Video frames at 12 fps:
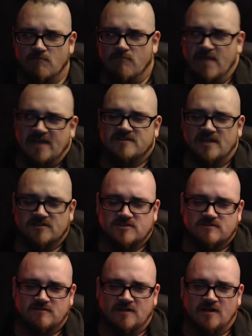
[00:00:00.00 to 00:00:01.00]
makes
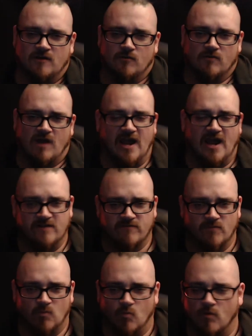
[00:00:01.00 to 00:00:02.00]
us, hide
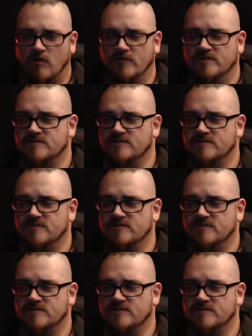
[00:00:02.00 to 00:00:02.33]
from the world.